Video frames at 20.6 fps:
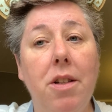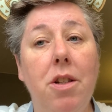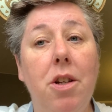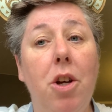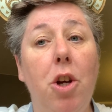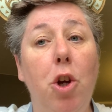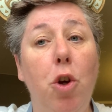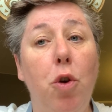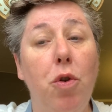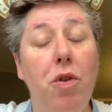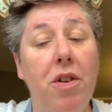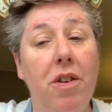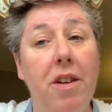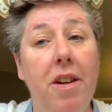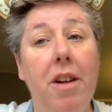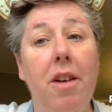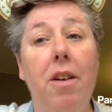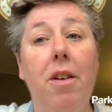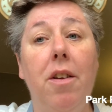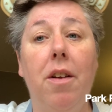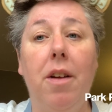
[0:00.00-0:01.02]
you
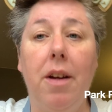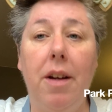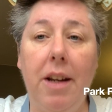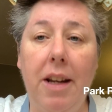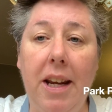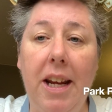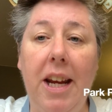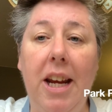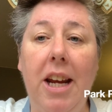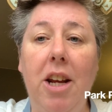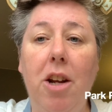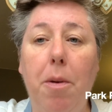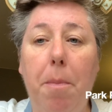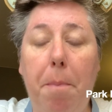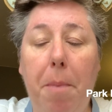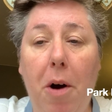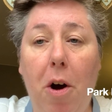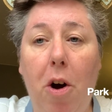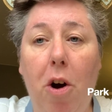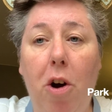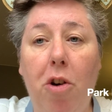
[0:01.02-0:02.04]
still need
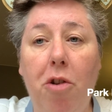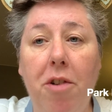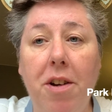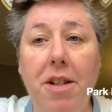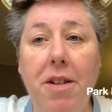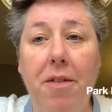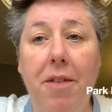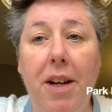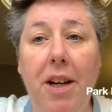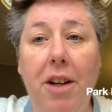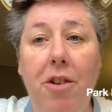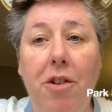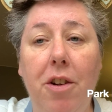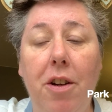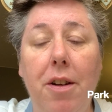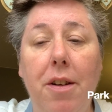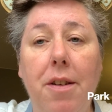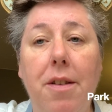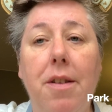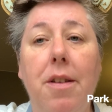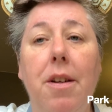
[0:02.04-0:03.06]
park
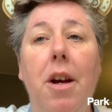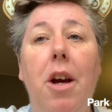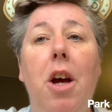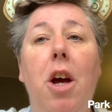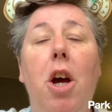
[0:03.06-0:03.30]
reservations.